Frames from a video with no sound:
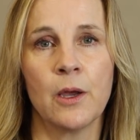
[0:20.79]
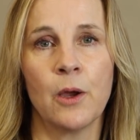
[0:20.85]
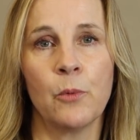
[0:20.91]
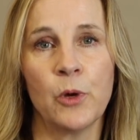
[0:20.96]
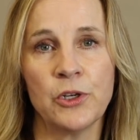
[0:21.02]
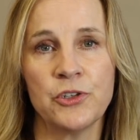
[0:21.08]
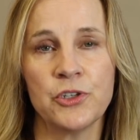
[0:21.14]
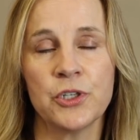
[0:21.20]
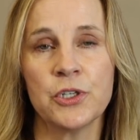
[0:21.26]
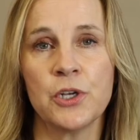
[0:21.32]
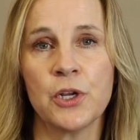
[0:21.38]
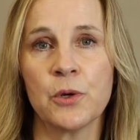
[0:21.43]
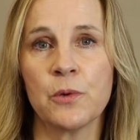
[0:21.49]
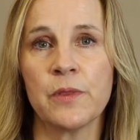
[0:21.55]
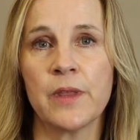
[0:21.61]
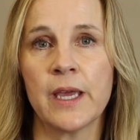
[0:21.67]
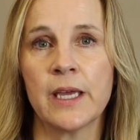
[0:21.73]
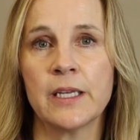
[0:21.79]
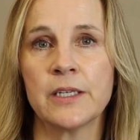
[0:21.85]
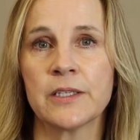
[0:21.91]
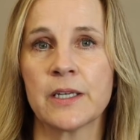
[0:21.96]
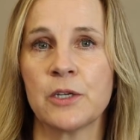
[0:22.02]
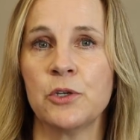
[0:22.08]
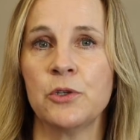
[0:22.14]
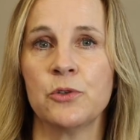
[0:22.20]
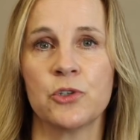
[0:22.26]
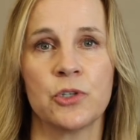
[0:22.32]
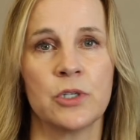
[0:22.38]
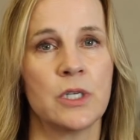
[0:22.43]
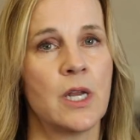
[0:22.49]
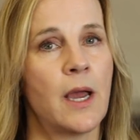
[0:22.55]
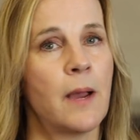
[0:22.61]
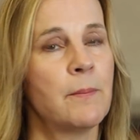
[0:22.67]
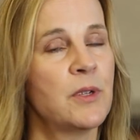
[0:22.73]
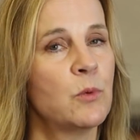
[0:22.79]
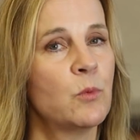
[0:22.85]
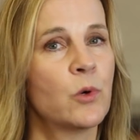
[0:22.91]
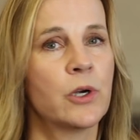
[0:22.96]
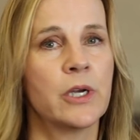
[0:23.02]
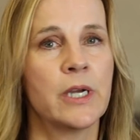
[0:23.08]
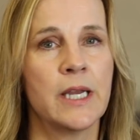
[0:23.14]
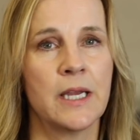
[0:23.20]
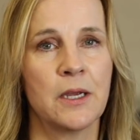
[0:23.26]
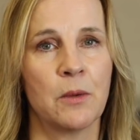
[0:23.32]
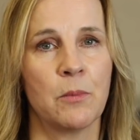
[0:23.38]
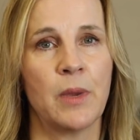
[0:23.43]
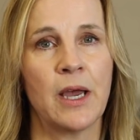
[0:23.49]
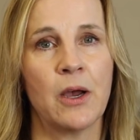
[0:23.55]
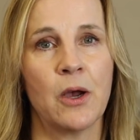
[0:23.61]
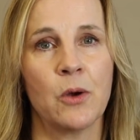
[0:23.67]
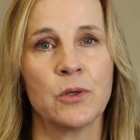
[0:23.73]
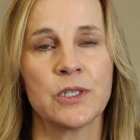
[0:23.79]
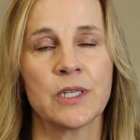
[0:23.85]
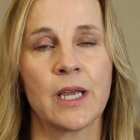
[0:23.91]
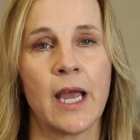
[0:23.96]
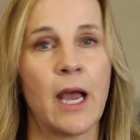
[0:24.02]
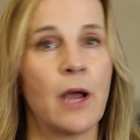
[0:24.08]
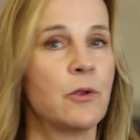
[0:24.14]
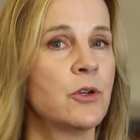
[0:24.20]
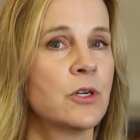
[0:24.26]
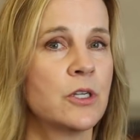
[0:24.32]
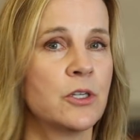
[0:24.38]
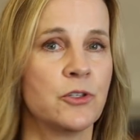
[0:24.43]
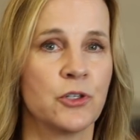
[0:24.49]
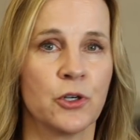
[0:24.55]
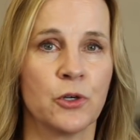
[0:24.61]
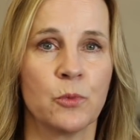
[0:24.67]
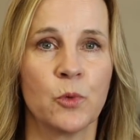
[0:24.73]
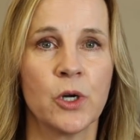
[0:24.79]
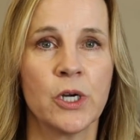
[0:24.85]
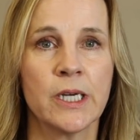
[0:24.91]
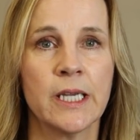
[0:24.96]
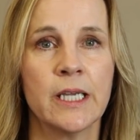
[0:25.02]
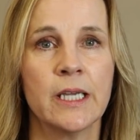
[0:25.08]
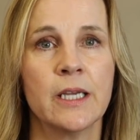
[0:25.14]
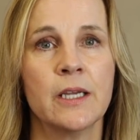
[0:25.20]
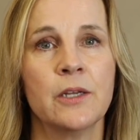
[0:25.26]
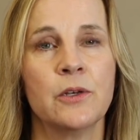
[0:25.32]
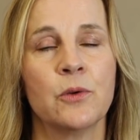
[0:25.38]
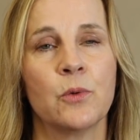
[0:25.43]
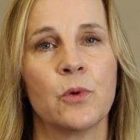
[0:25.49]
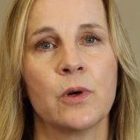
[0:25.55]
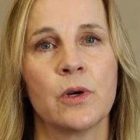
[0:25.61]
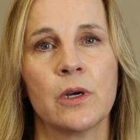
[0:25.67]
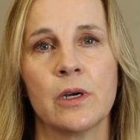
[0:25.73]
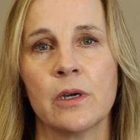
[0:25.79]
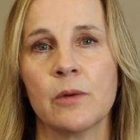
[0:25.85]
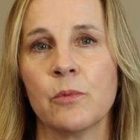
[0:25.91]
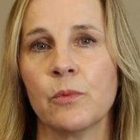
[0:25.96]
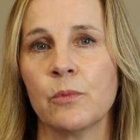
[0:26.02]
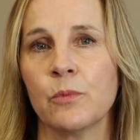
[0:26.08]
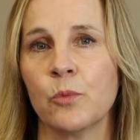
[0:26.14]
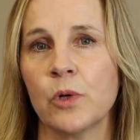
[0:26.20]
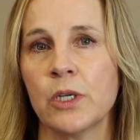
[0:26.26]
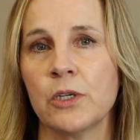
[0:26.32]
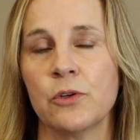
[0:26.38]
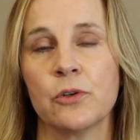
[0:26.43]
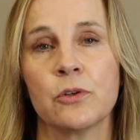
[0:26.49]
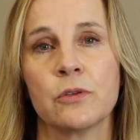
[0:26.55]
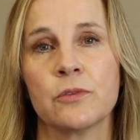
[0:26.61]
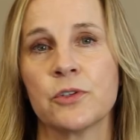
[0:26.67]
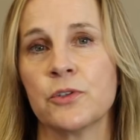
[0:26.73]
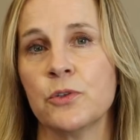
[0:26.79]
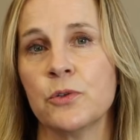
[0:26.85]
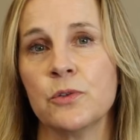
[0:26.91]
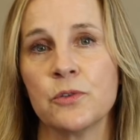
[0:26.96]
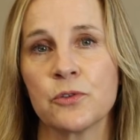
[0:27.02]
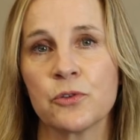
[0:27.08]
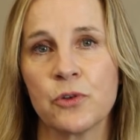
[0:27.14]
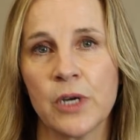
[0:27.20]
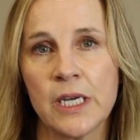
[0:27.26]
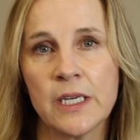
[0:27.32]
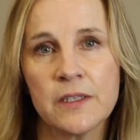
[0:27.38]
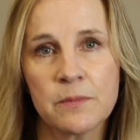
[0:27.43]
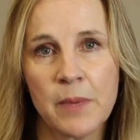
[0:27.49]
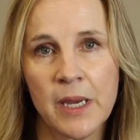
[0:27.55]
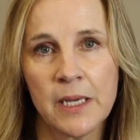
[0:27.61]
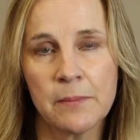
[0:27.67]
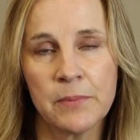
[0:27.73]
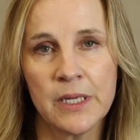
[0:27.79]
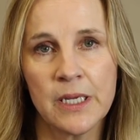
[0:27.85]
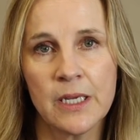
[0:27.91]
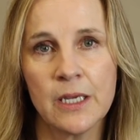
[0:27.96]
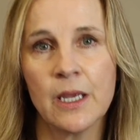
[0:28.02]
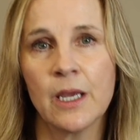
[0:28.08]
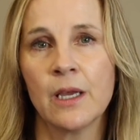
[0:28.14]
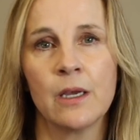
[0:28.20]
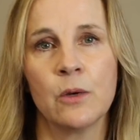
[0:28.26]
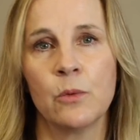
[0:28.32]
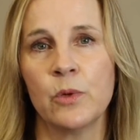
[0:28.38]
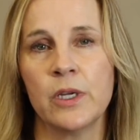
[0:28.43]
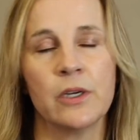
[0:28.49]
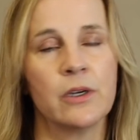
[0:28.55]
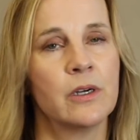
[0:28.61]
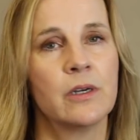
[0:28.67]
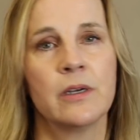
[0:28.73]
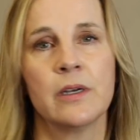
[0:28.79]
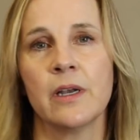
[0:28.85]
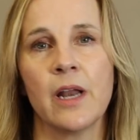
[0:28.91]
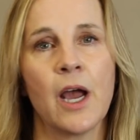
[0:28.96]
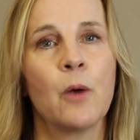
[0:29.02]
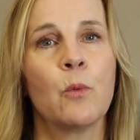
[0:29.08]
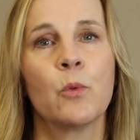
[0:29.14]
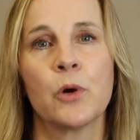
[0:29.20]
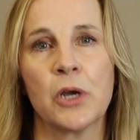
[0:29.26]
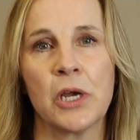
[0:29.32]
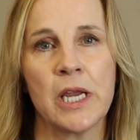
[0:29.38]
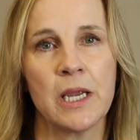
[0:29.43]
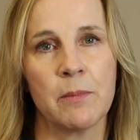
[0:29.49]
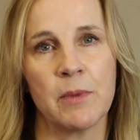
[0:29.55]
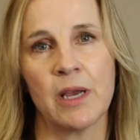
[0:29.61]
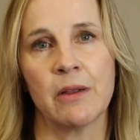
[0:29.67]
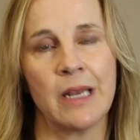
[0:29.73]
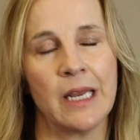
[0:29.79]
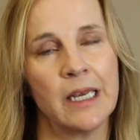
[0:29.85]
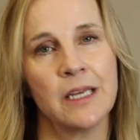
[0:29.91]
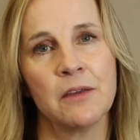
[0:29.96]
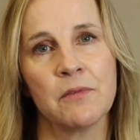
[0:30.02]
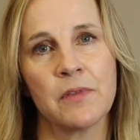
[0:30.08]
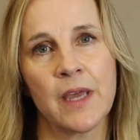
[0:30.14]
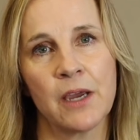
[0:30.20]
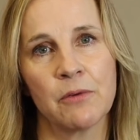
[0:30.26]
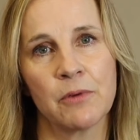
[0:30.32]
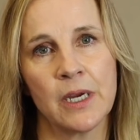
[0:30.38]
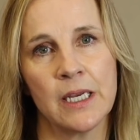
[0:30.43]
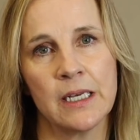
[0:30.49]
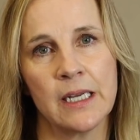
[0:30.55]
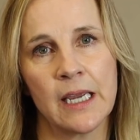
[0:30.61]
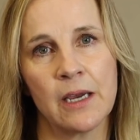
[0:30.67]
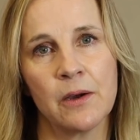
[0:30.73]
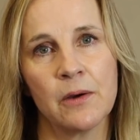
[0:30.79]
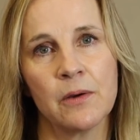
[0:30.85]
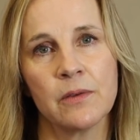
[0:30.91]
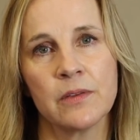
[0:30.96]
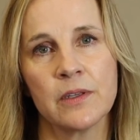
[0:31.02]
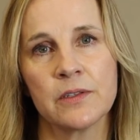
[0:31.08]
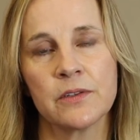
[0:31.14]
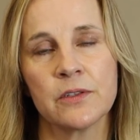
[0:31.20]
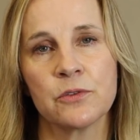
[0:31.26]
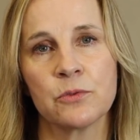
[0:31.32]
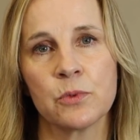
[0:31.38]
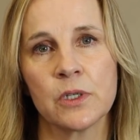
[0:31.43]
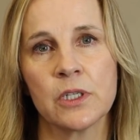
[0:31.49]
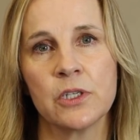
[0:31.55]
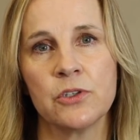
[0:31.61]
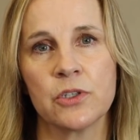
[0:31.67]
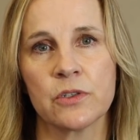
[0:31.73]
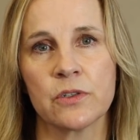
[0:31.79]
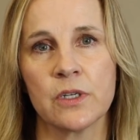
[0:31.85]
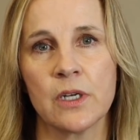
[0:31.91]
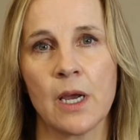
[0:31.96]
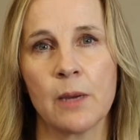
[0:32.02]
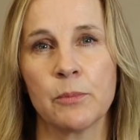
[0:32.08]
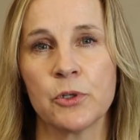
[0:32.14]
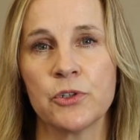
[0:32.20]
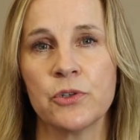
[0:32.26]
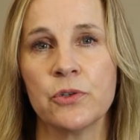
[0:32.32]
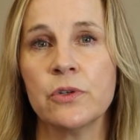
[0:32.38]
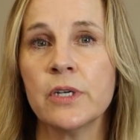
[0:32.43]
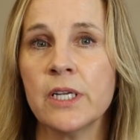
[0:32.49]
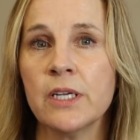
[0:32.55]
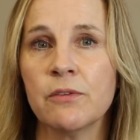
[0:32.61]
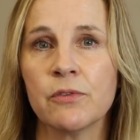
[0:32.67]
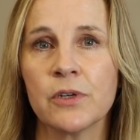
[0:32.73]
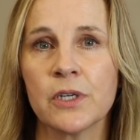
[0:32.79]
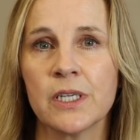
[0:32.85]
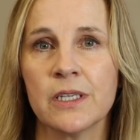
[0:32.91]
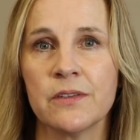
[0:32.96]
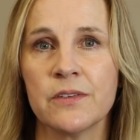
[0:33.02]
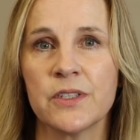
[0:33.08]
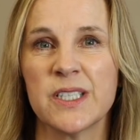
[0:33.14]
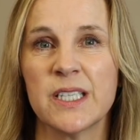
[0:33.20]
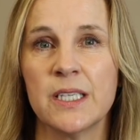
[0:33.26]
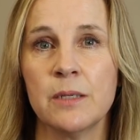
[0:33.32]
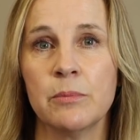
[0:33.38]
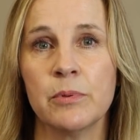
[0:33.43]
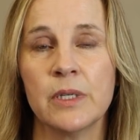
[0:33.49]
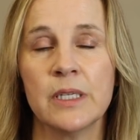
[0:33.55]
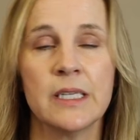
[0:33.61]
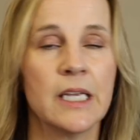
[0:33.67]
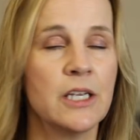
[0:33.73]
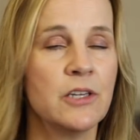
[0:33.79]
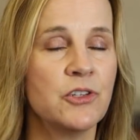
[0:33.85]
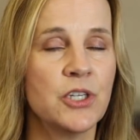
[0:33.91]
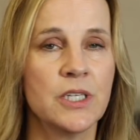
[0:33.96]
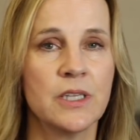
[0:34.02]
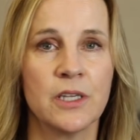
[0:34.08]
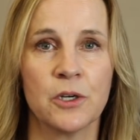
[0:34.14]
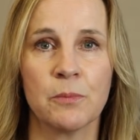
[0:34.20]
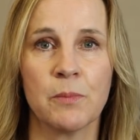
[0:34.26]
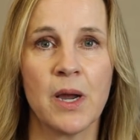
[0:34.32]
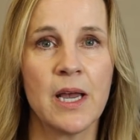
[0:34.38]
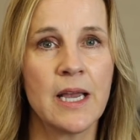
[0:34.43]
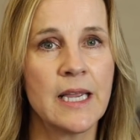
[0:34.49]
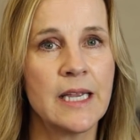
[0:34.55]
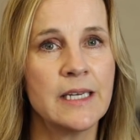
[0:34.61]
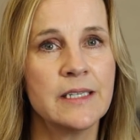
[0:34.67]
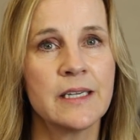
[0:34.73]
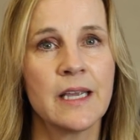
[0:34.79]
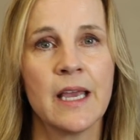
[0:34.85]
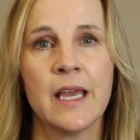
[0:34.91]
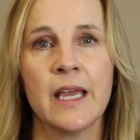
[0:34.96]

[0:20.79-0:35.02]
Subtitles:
I want you to know that you should not be worrying about how you're going to turn work in or what your students' grades might be. We are not worrying about any of that right now. This is really just an opportunity for kids to keep engaging their mind